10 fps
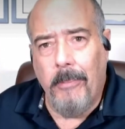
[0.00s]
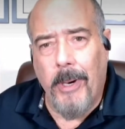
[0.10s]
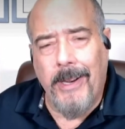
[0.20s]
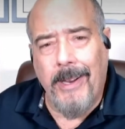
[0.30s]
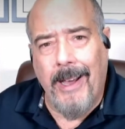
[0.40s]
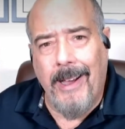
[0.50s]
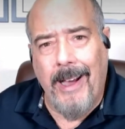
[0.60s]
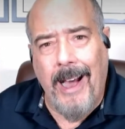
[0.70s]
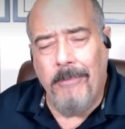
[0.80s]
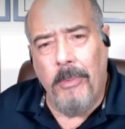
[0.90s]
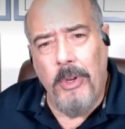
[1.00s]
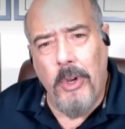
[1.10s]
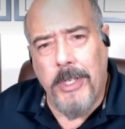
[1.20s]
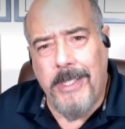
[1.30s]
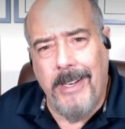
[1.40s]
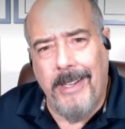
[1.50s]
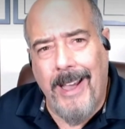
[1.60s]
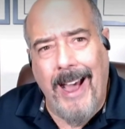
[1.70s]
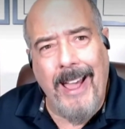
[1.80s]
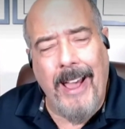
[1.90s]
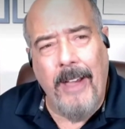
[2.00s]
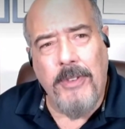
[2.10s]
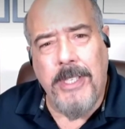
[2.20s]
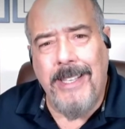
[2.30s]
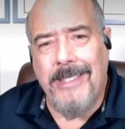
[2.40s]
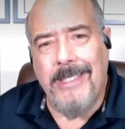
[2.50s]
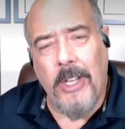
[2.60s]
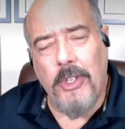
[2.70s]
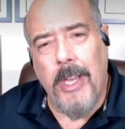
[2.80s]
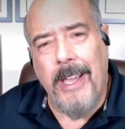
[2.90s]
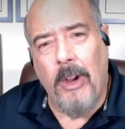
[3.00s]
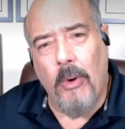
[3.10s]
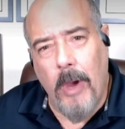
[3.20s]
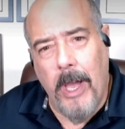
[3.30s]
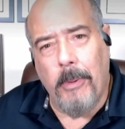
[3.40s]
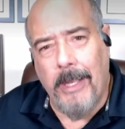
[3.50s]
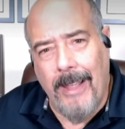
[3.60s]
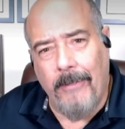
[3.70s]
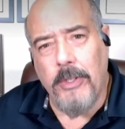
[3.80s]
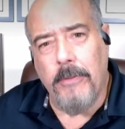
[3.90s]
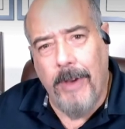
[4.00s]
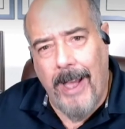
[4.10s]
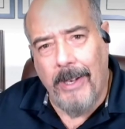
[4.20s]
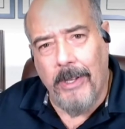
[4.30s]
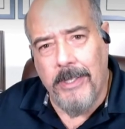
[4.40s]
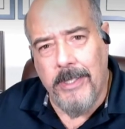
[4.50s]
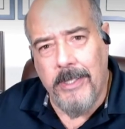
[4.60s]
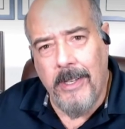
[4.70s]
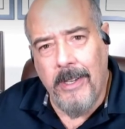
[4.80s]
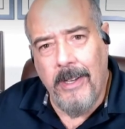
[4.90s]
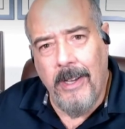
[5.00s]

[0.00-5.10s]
But I'm from New York City. I've seen such incredible levels of violence